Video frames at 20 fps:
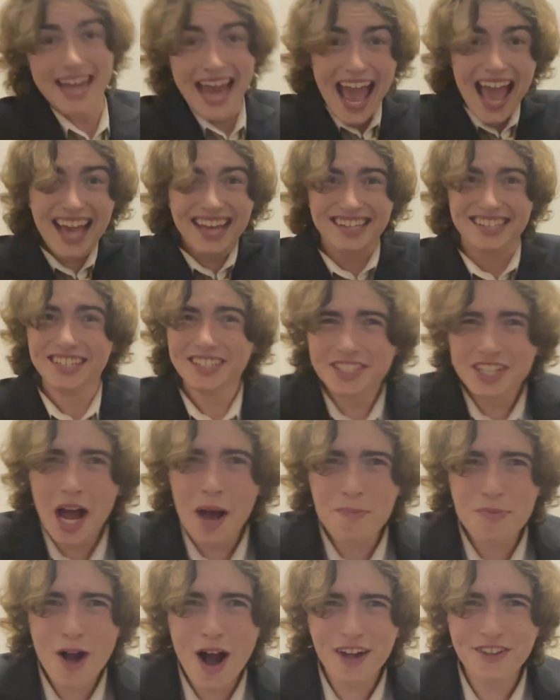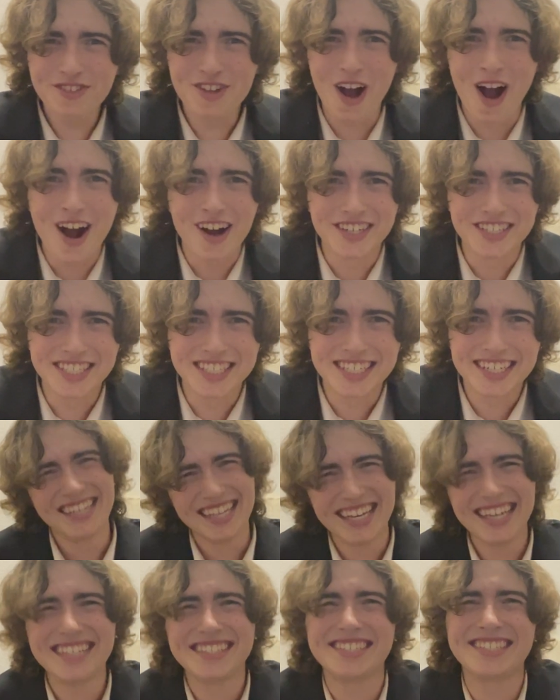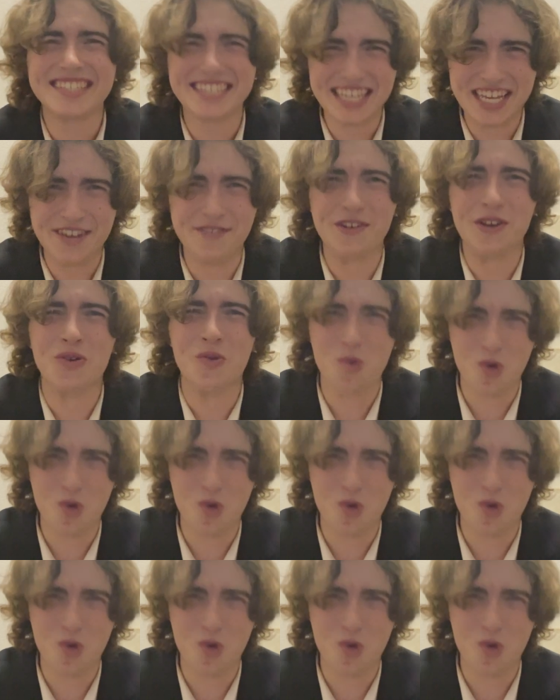hey, it's not Brawl Stars! It's even